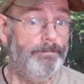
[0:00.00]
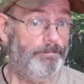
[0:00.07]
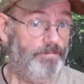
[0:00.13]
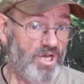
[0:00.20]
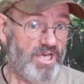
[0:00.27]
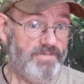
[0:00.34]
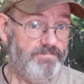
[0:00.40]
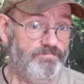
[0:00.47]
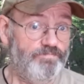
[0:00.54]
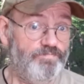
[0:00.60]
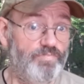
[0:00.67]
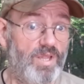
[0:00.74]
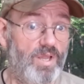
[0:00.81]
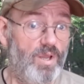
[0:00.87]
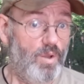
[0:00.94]
but
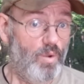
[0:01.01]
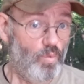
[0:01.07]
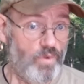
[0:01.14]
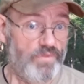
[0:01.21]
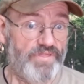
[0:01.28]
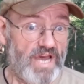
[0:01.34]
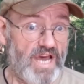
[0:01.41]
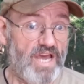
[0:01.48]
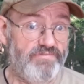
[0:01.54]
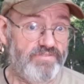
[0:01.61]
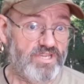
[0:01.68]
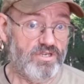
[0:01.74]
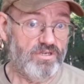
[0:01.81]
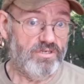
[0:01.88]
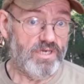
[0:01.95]
with the ivy
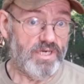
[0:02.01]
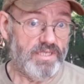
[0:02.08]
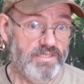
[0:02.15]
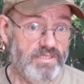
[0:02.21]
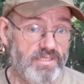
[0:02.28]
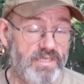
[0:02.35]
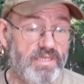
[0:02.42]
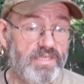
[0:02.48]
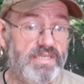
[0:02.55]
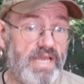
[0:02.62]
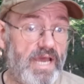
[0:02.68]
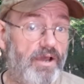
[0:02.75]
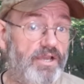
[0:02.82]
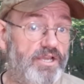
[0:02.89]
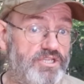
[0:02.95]
gone,
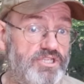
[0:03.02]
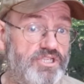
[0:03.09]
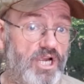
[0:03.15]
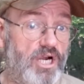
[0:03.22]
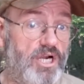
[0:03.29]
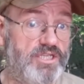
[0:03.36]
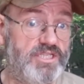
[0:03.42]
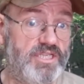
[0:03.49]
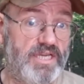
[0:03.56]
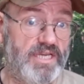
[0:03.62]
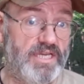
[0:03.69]
now I can start